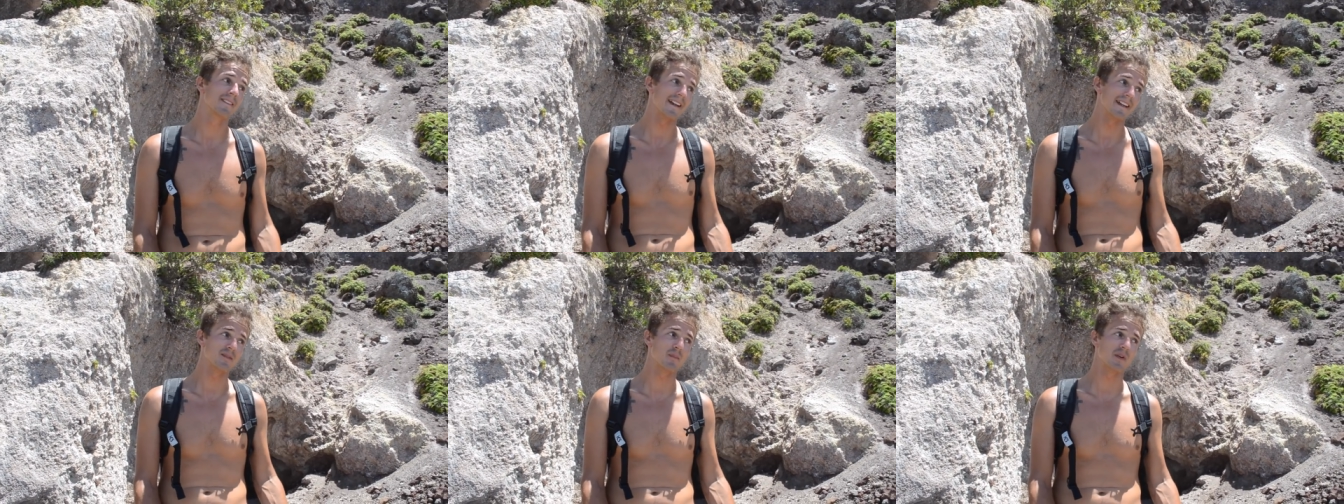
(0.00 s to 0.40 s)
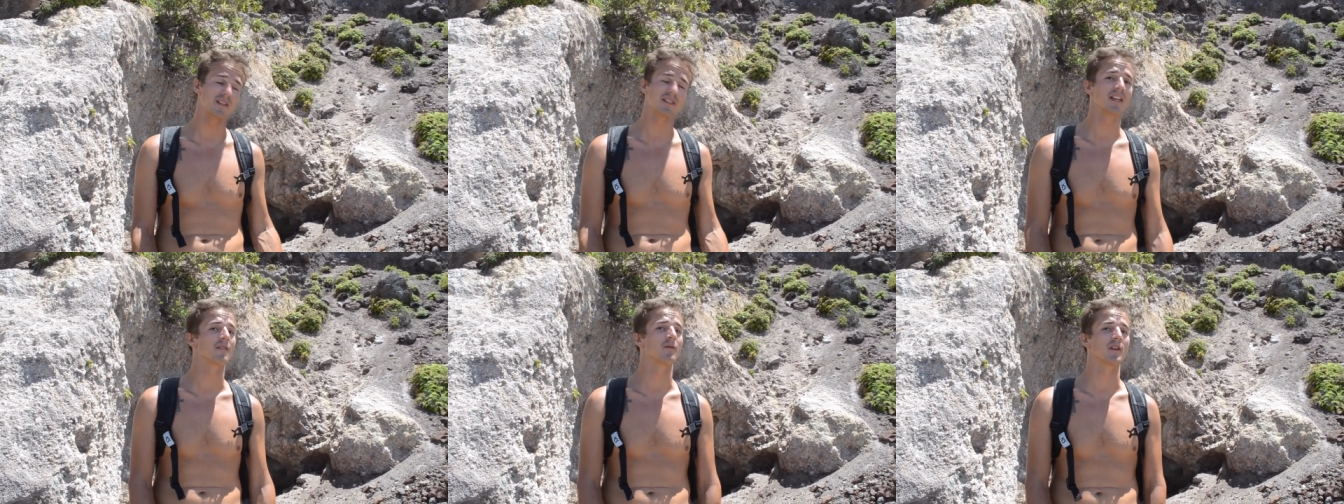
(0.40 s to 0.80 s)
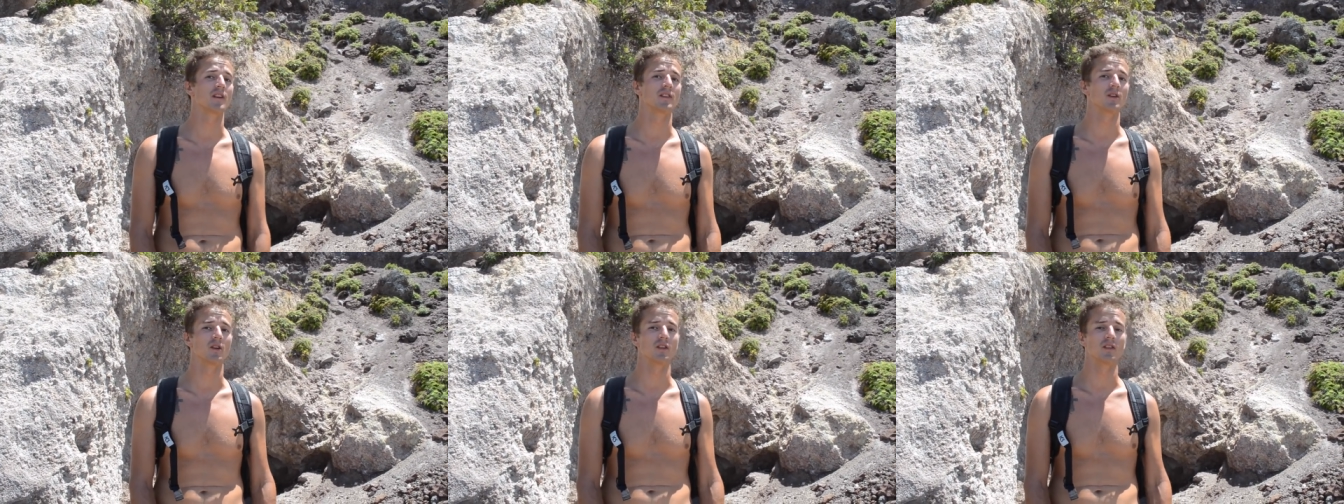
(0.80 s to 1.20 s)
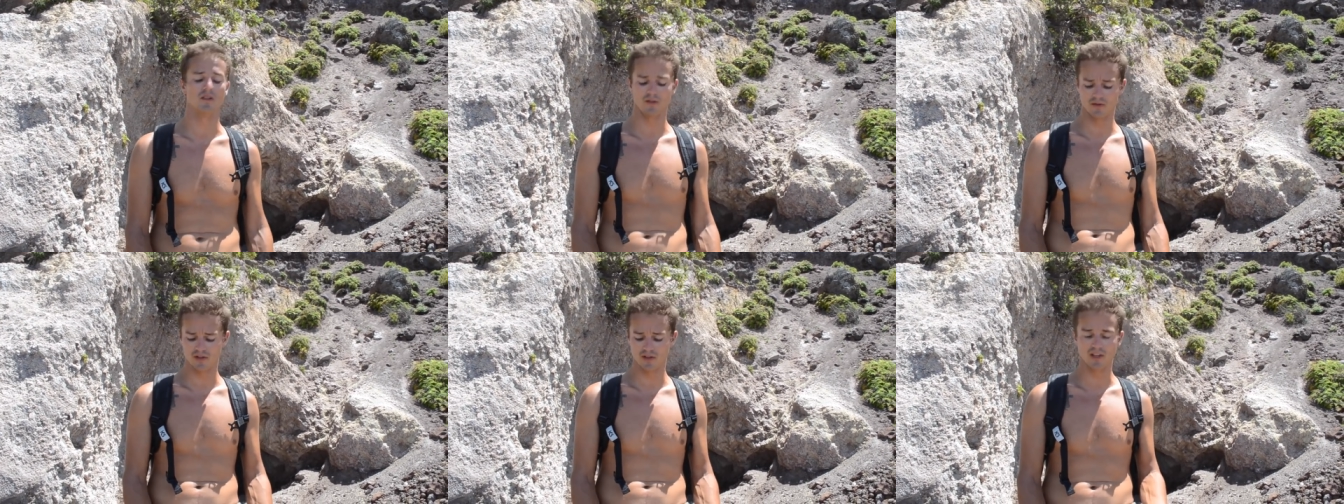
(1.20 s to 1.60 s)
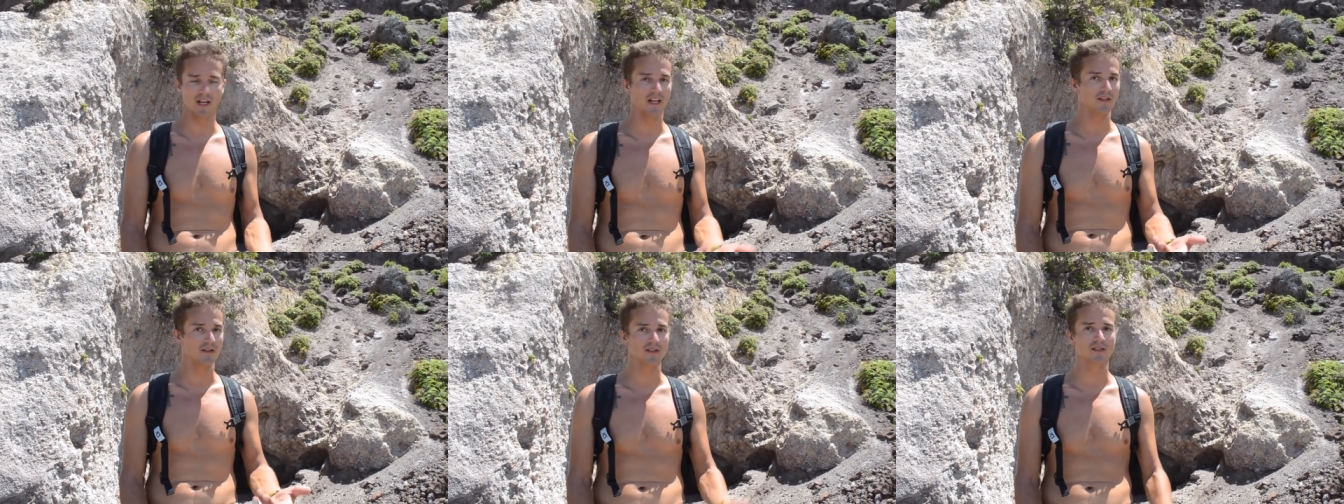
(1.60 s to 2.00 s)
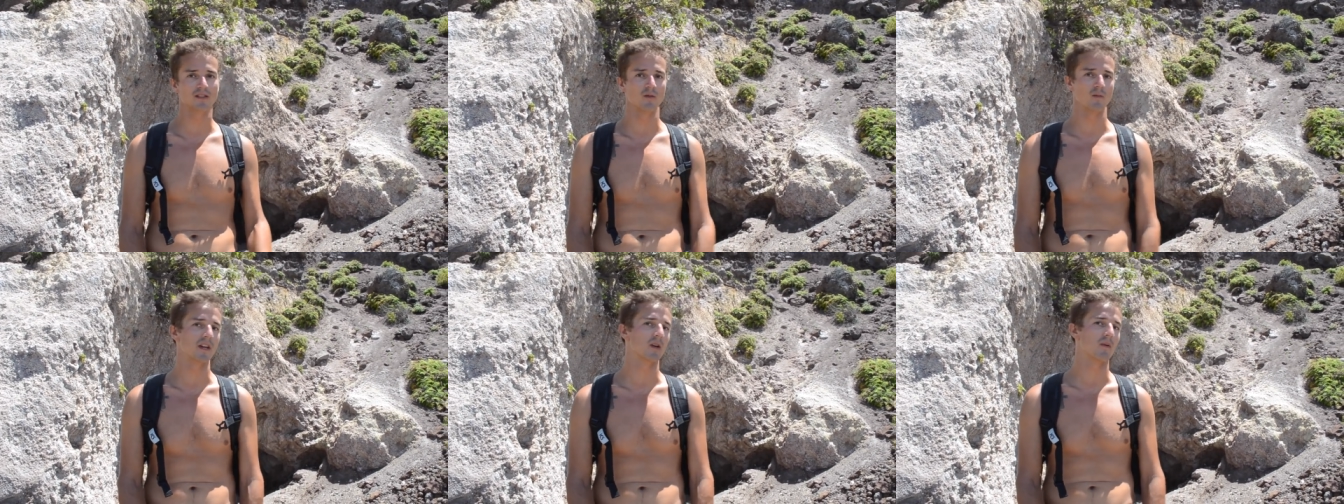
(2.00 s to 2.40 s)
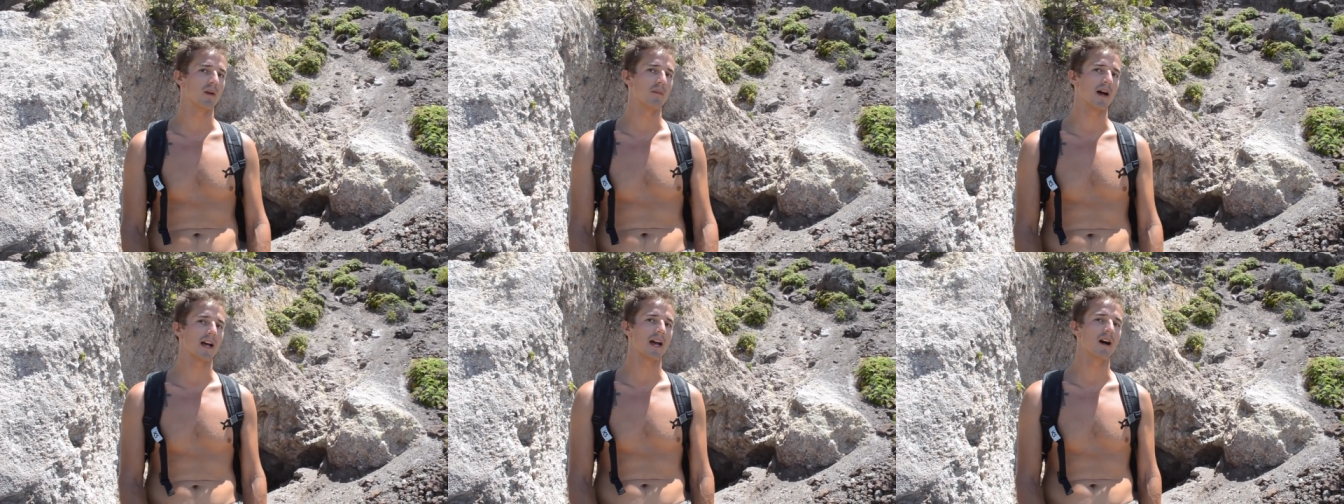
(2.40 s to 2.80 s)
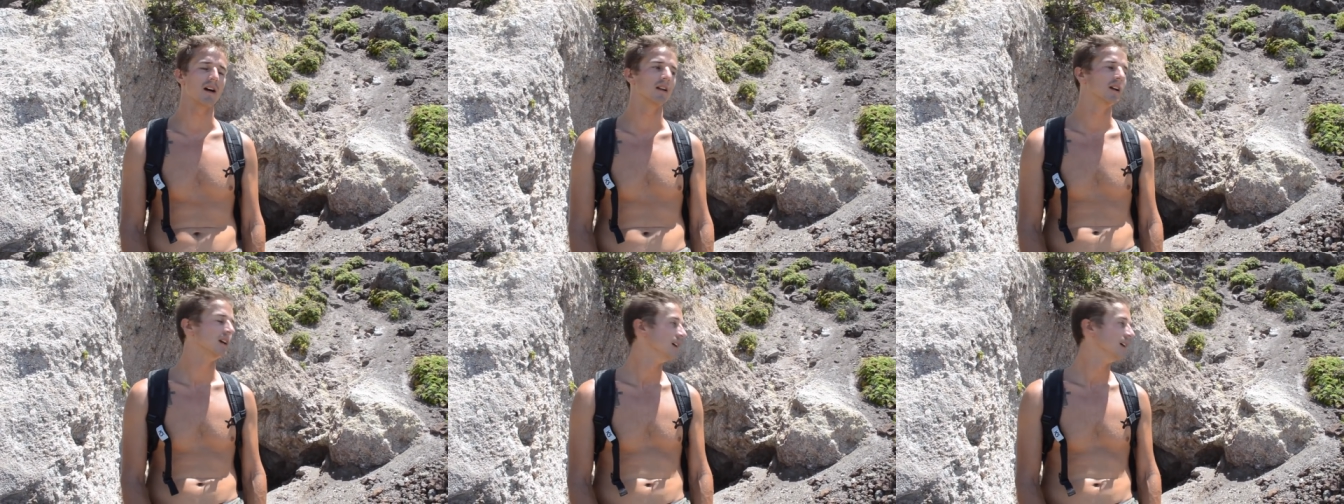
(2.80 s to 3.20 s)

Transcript: That's a pretty safe way to do it. You lose your light, you can still make your way back out.